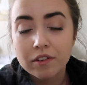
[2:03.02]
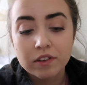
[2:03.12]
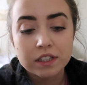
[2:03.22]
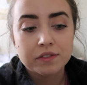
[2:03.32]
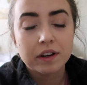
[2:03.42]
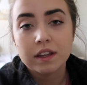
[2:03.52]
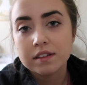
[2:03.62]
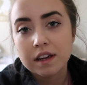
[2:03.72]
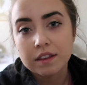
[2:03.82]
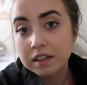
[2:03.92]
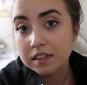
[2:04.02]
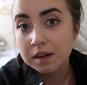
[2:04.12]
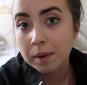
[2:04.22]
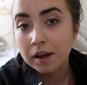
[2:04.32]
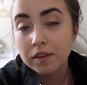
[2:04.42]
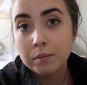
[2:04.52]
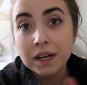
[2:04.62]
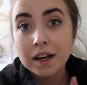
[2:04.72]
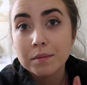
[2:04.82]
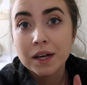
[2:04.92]
of events for like the Southeast about the
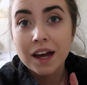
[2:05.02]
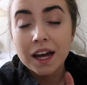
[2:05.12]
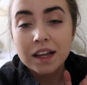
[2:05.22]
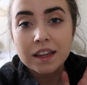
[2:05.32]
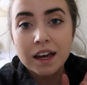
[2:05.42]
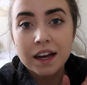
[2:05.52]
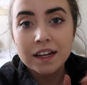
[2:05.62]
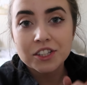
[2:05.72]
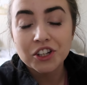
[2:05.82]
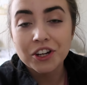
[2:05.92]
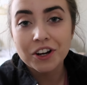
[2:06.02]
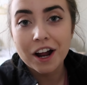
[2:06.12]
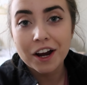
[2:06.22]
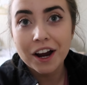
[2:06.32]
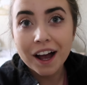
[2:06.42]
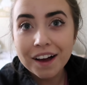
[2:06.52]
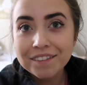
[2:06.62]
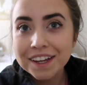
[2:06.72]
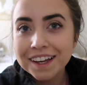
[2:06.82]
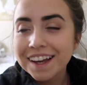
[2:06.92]
meetup that Janine and I are
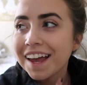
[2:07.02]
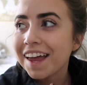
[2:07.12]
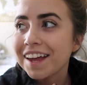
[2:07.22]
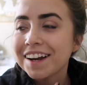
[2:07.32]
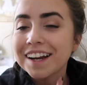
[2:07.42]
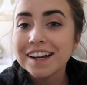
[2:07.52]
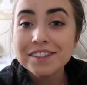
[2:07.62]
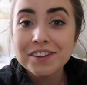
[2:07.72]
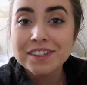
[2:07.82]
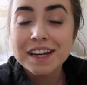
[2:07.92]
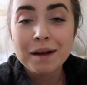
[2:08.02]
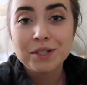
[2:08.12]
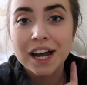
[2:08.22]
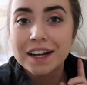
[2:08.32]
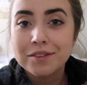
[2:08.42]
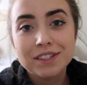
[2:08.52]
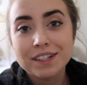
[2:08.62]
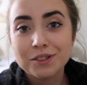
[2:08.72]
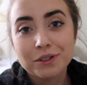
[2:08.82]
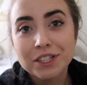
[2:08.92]
having, and I announced on Snapchat, and I was
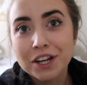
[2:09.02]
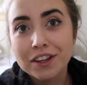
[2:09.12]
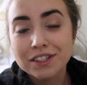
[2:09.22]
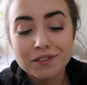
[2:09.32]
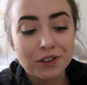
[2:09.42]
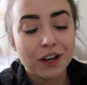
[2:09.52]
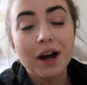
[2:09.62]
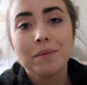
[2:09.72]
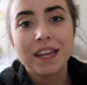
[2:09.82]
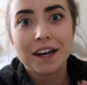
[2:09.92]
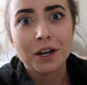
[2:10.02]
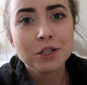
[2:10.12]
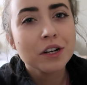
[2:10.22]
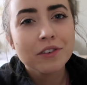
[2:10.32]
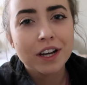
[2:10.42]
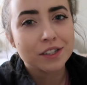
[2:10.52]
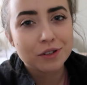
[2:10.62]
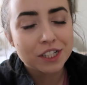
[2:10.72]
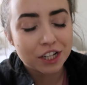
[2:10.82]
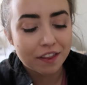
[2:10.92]
like, screenshot this if you can come, and like 100 of you guys
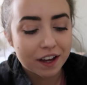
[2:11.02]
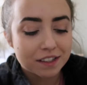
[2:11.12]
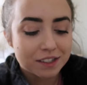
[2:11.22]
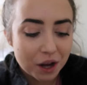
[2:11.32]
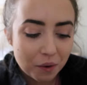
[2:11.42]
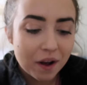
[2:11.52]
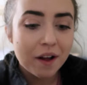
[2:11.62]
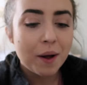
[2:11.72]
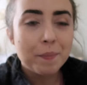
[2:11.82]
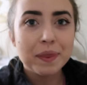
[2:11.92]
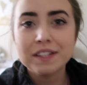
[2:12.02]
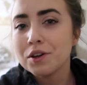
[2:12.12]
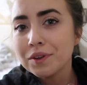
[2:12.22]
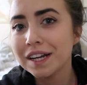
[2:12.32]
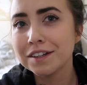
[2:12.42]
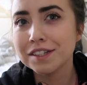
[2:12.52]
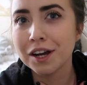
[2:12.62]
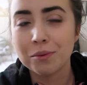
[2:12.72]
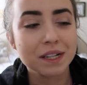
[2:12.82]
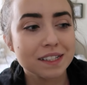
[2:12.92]
screenshot that, so that's only
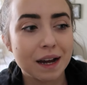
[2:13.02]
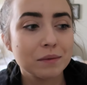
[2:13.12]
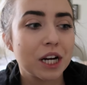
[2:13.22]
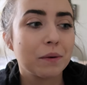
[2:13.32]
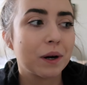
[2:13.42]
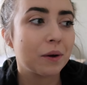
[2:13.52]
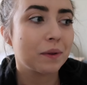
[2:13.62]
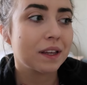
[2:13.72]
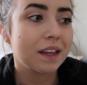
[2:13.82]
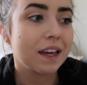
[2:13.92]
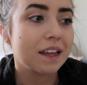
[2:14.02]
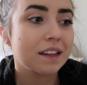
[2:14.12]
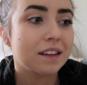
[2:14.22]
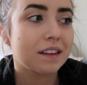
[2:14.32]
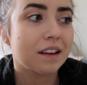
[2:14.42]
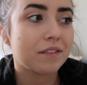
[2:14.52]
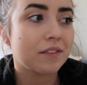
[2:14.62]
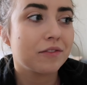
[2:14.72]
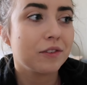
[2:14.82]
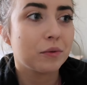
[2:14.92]
announcing it on my Snapchat where only like a
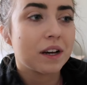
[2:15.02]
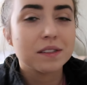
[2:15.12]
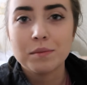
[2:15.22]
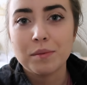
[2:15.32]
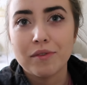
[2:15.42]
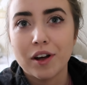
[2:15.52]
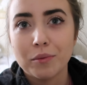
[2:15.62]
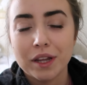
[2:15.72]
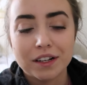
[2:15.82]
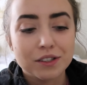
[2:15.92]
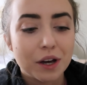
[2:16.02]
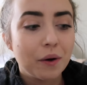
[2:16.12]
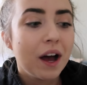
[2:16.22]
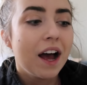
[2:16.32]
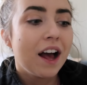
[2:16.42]
few thousand people follow me there, so